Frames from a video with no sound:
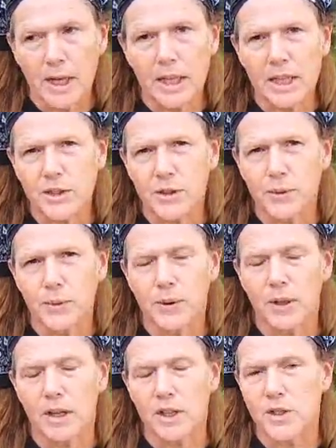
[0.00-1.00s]
I need to
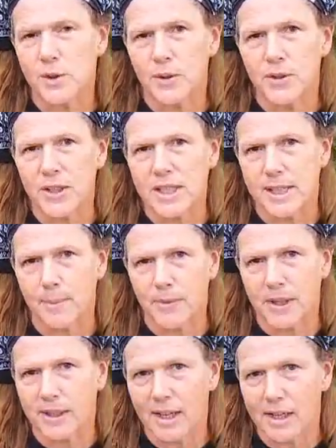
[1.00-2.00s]
also address
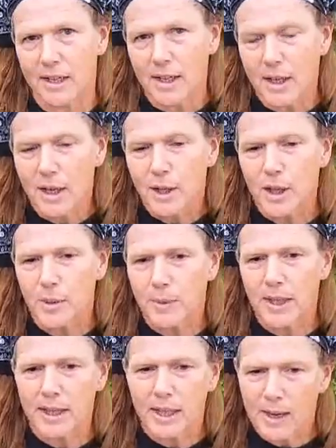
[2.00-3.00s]
something that could
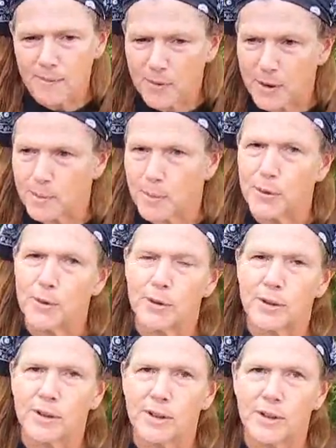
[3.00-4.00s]
be uncomfortable
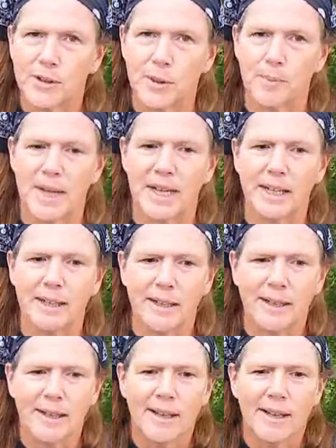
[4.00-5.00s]
to many,
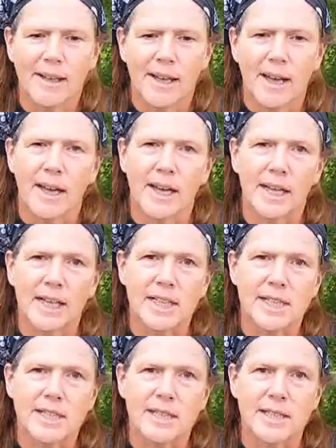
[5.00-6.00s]
and
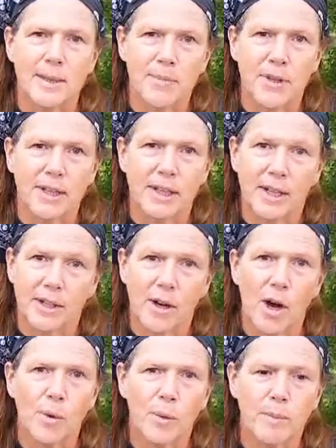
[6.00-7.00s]
it's something that
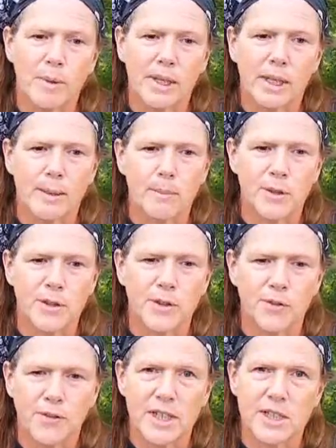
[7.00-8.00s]
all women come
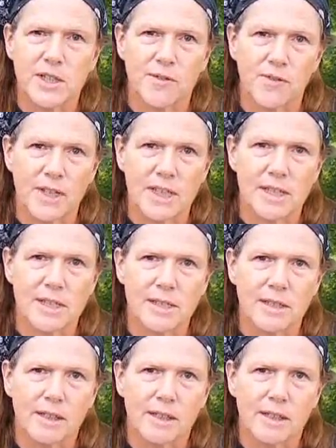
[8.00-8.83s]
to face to face